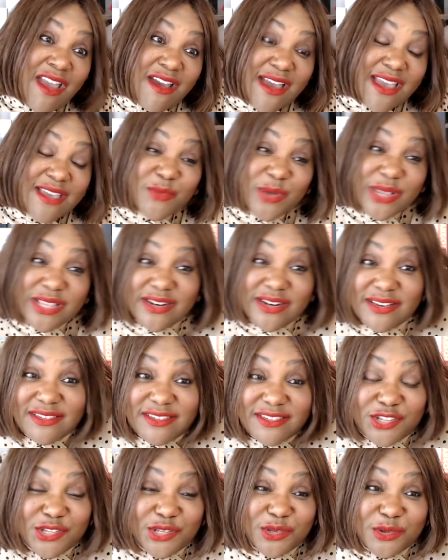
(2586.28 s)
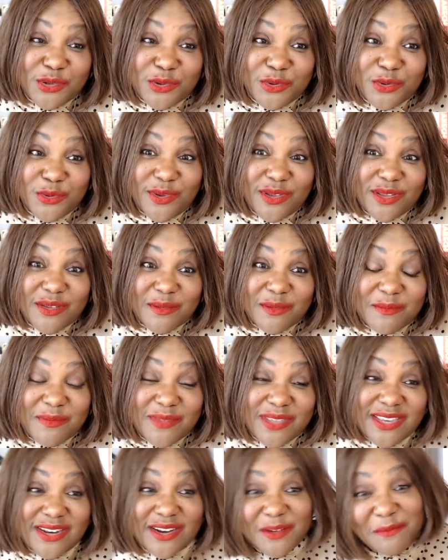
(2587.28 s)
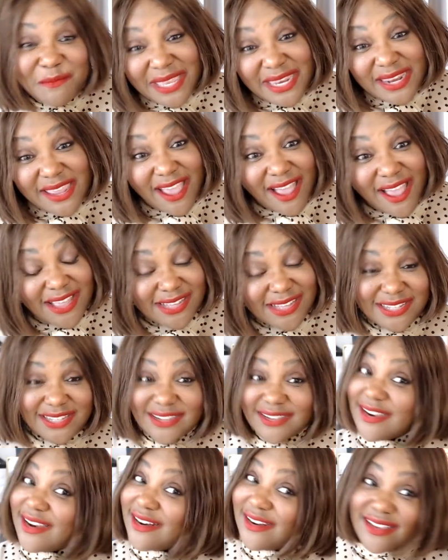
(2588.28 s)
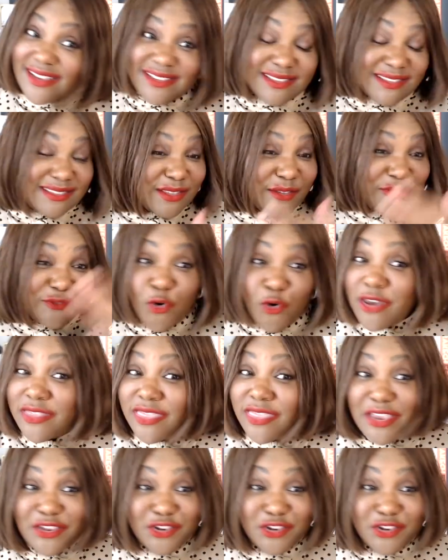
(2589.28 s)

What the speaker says: there, I went to, you know, media. The fourth